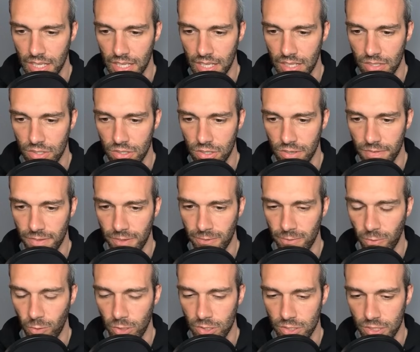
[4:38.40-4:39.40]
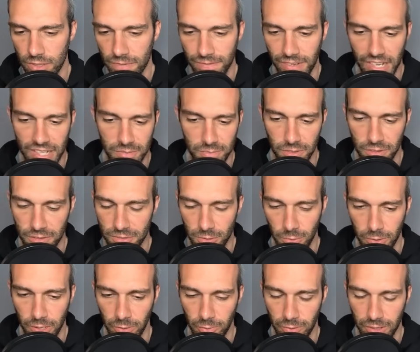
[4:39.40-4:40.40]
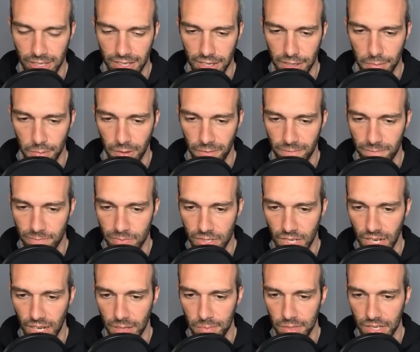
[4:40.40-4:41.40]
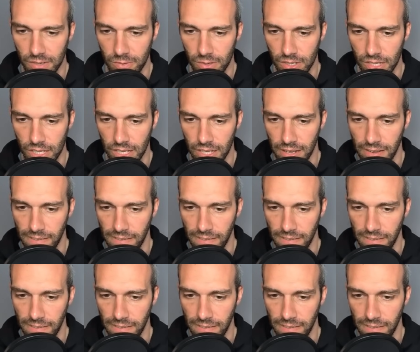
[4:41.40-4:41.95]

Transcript: 2 versus 4 turn fast moves, so we don't really care about timing really.